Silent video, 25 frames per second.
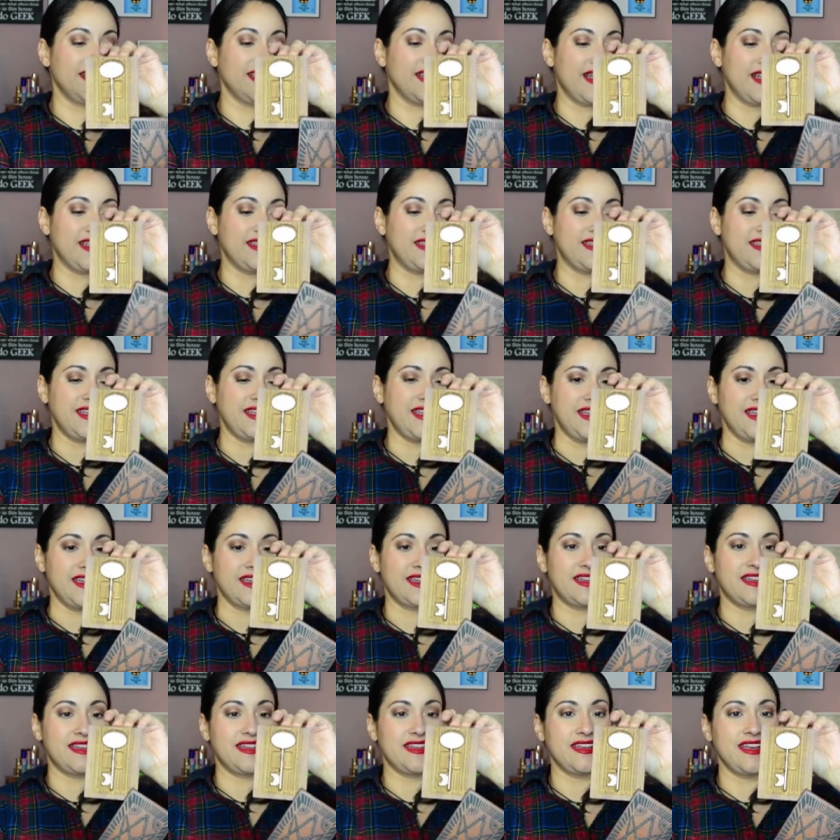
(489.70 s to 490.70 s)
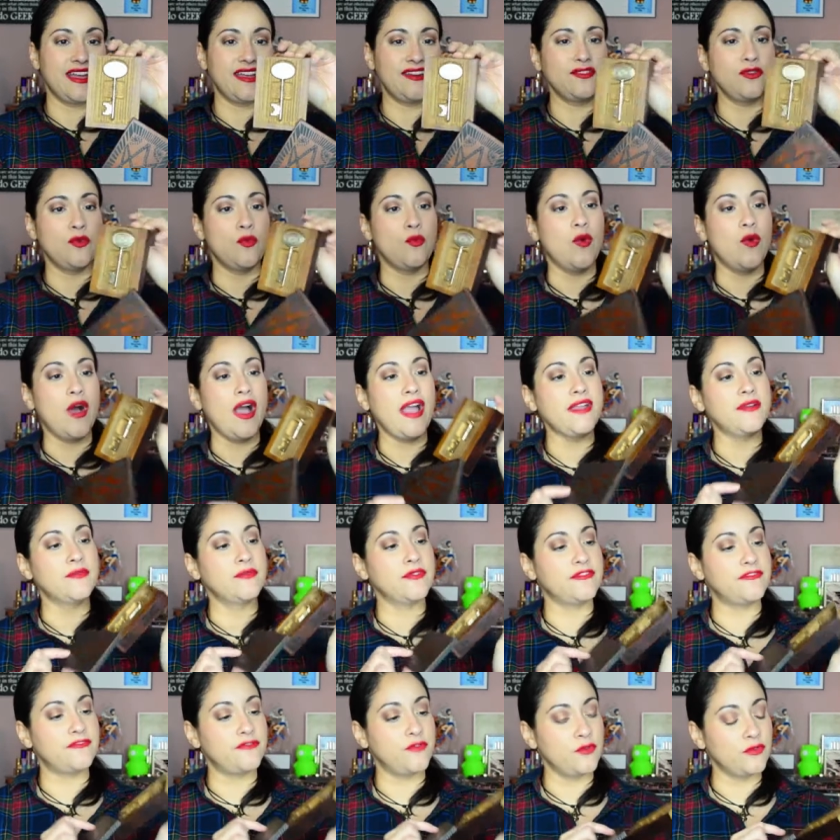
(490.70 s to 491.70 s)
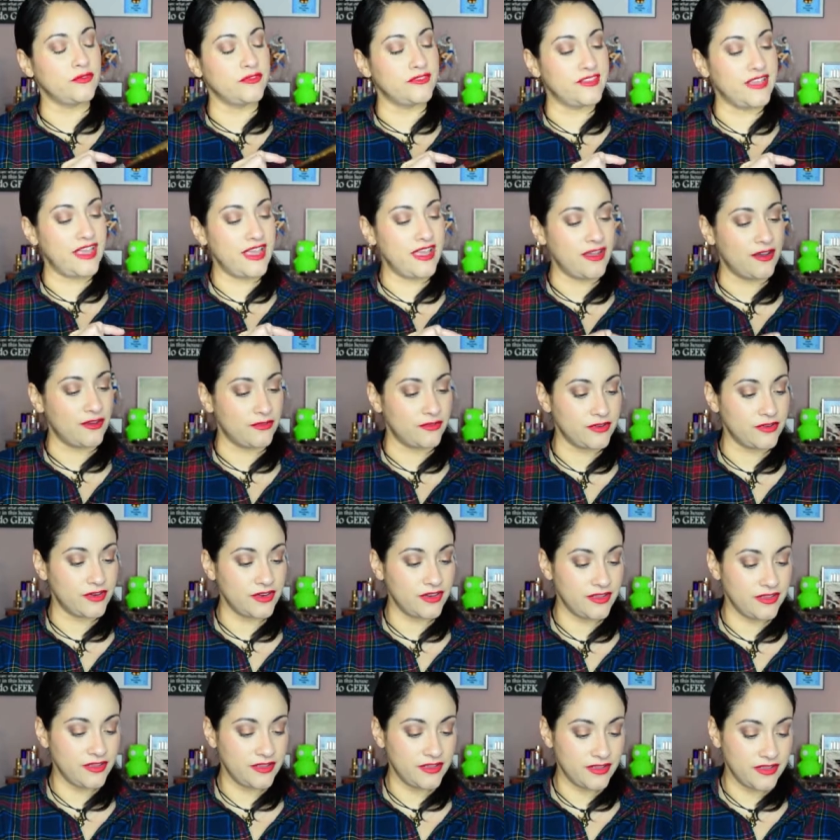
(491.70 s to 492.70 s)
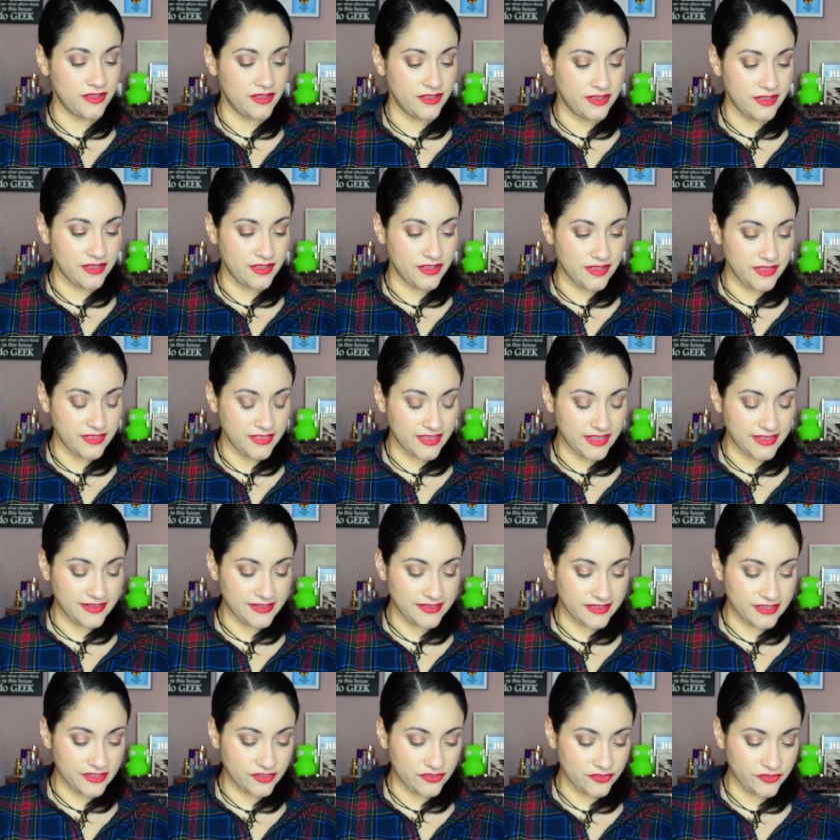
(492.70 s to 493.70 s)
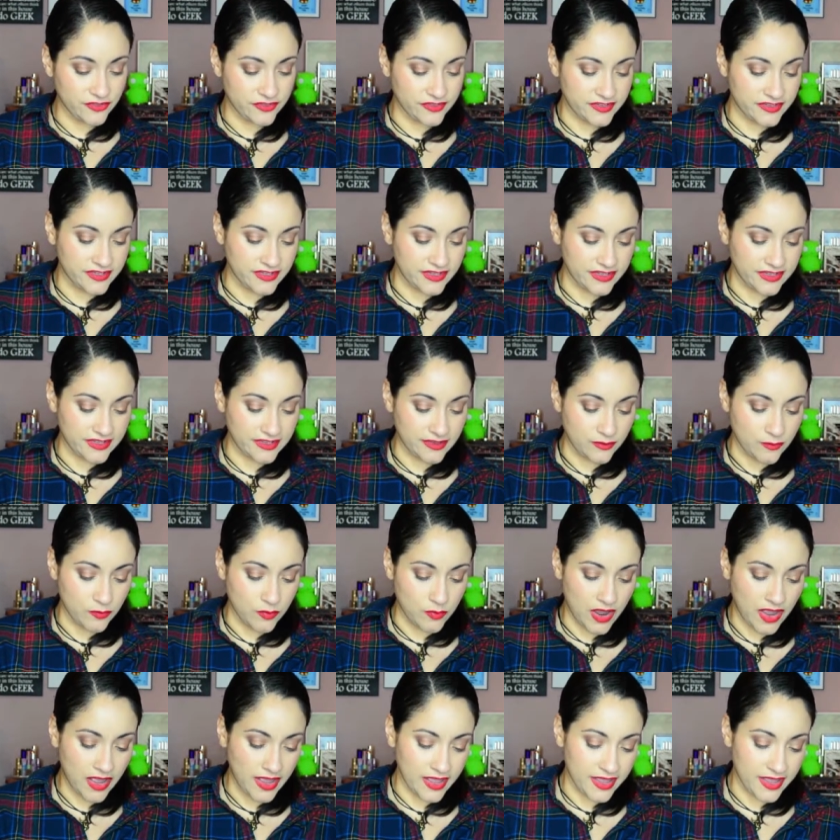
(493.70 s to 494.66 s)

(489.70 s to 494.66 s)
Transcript: I think. I don't know why it would fold down. That's interesting. Like, why?